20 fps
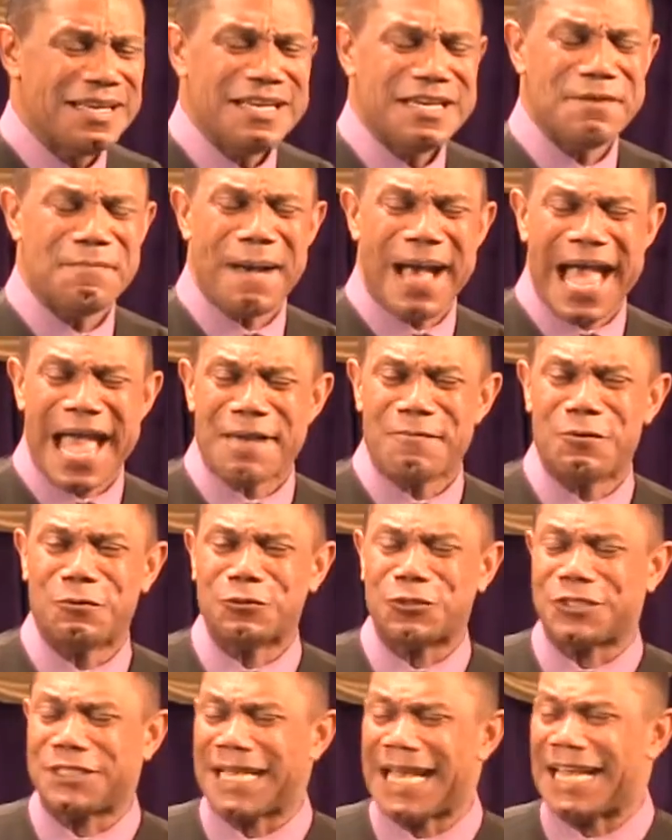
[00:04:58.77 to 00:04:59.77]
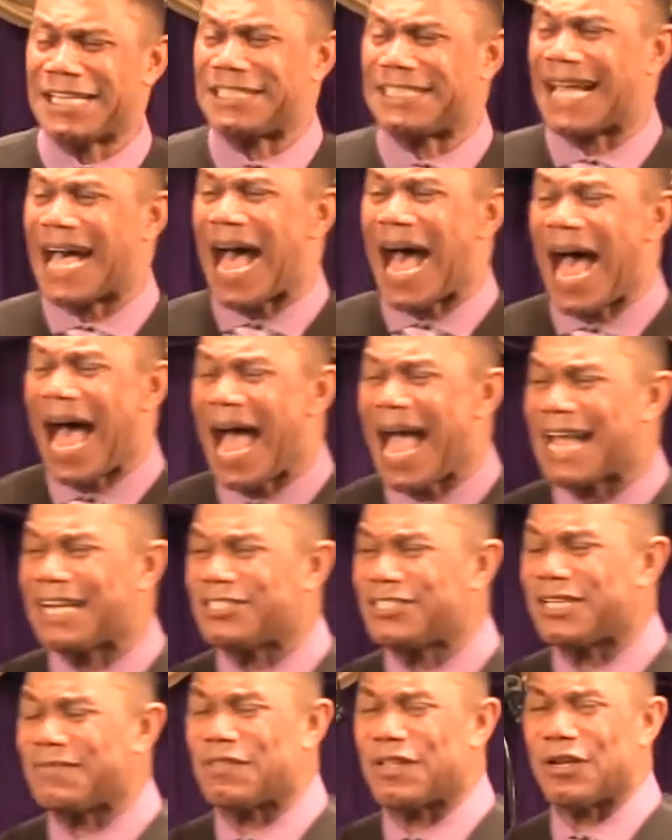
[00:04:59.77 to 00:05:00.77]
The Bible says the
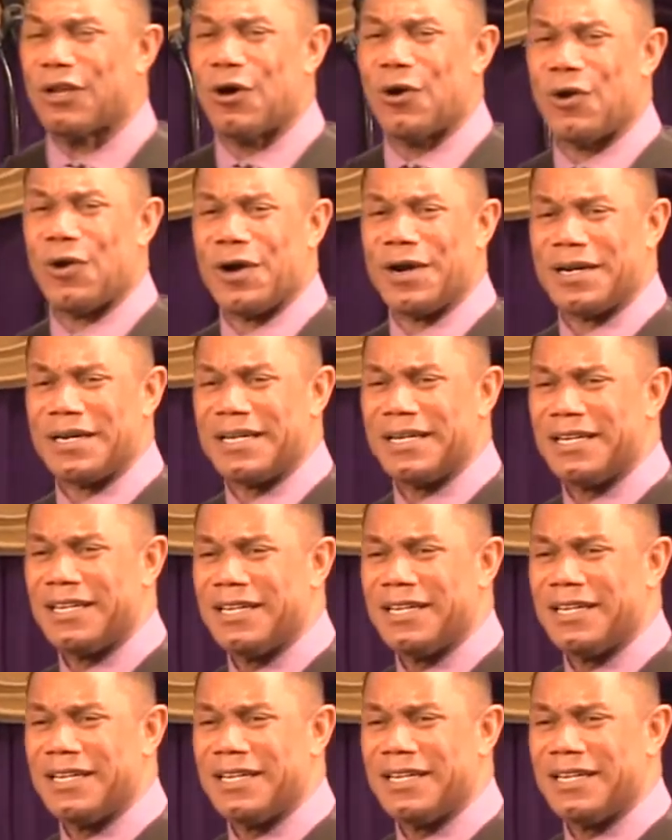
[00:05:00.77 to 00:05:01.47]
eyes of the Lord